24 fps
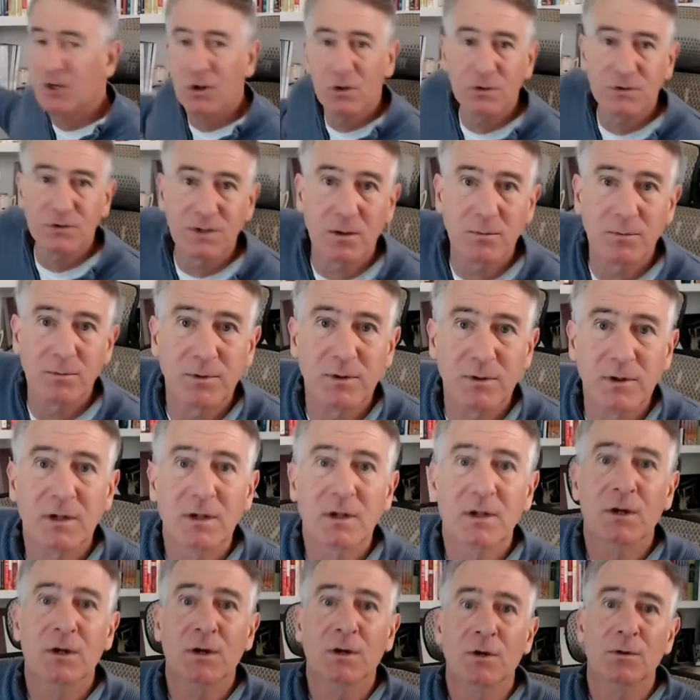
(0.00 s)
goes up
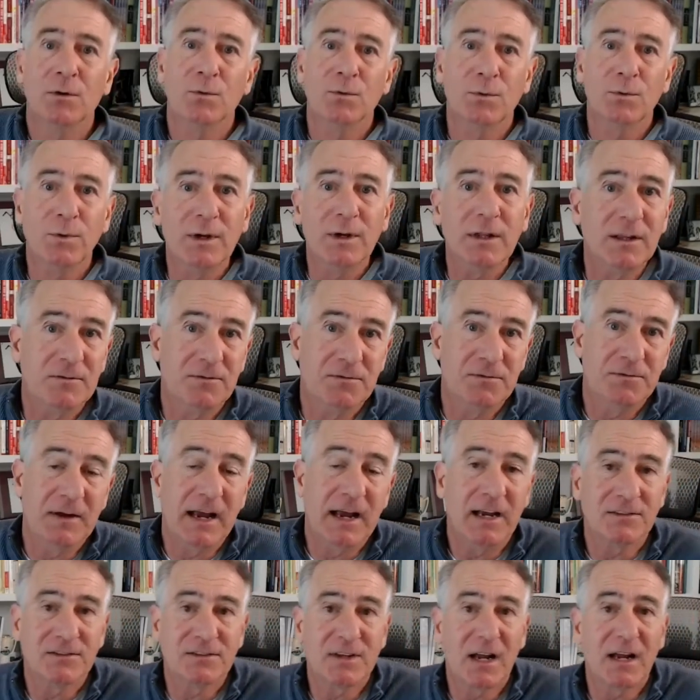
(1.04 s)
really
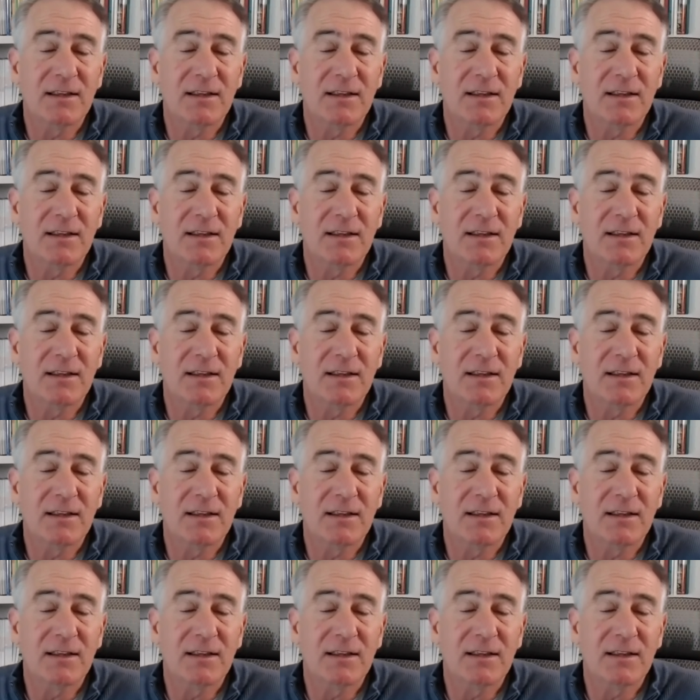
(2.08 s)
fast.